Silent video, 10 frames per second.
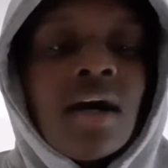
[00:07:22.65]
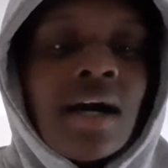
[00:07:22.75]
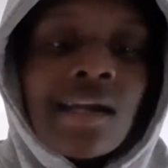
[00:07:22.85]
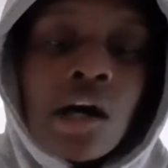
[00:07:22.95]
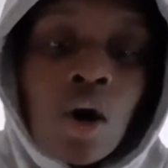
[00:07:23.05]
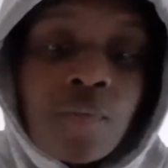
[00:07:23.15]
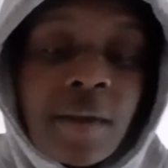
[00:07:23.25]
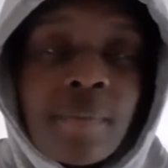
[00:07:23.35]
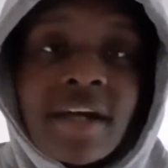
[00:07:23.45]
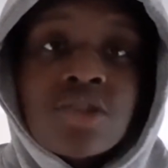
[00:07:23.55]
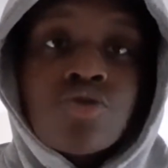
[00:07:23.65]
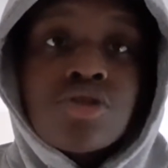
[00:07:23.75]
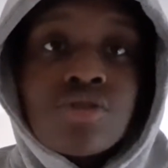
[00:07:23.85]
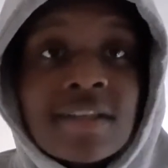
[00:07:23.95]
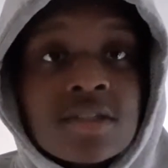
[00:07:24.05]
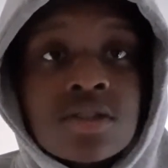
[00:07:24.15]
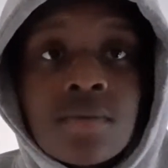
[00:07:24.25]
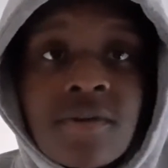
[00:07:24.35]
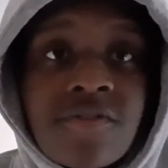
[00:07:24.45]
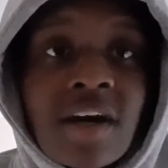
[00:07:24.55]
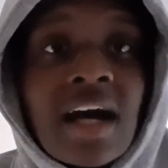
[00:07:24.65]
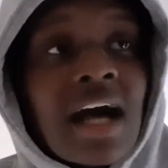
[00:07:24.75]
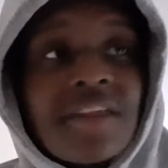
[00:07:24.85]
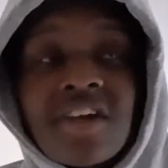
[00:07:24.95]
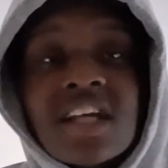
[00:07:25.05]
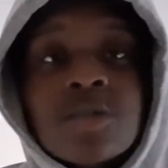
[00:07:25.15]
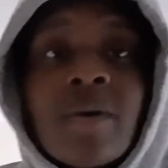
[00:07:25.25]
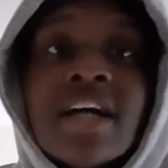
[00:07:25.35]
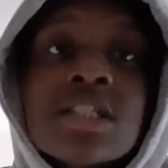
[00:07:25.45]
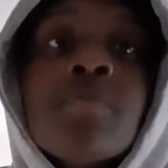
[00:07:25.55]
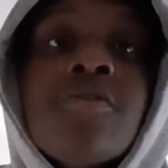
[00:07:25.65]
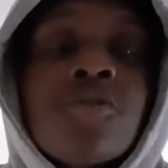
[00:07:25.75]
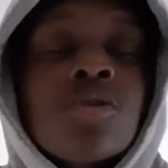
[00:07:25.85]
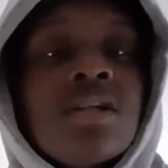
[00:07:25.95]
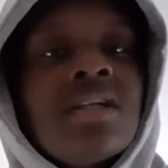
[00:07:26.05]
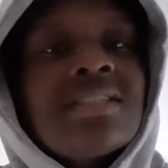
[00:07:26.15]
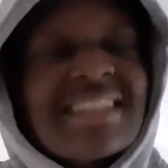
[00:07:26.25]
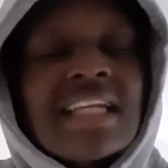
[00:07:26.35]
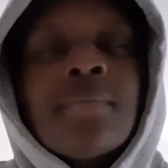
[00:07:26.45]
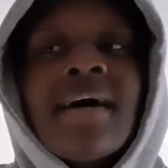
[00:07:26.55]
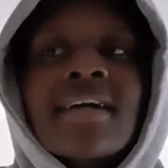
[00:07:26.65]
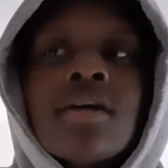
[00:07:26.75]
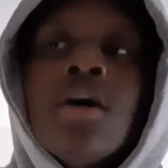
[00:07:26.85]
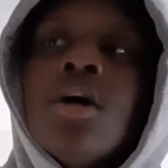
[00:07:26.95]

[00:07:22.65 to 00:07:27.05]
And I hope they play to his strengths, to be fair. I think he's better as a midfielder than a centre-back.